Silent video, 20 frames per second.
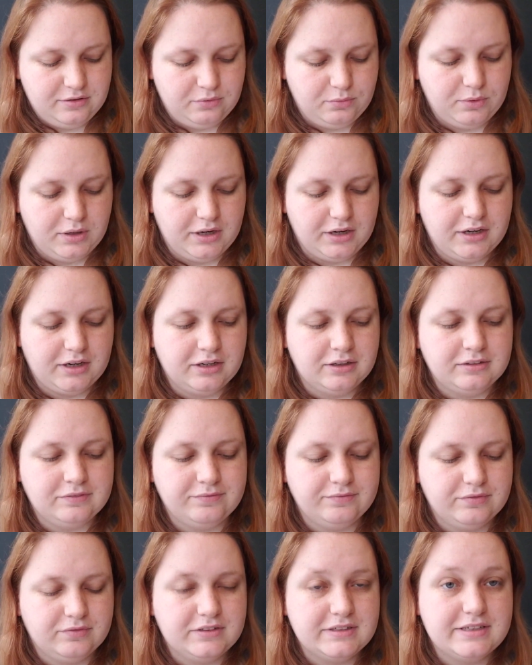were
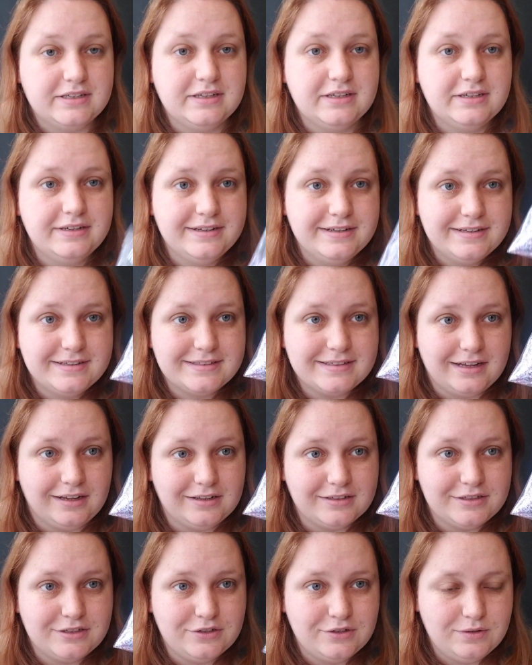
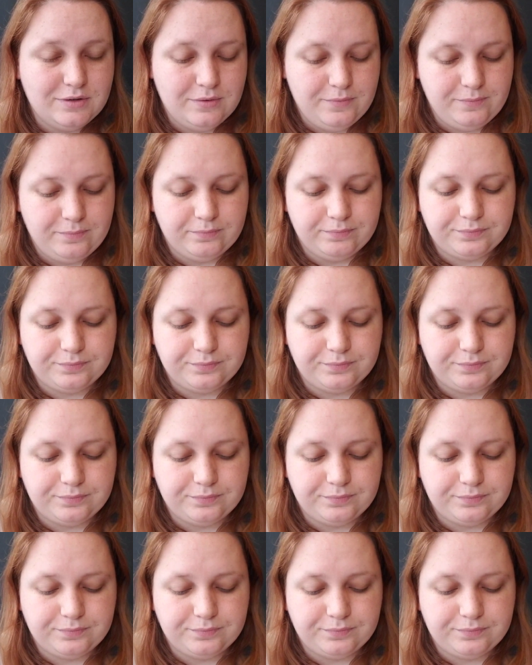Solitude,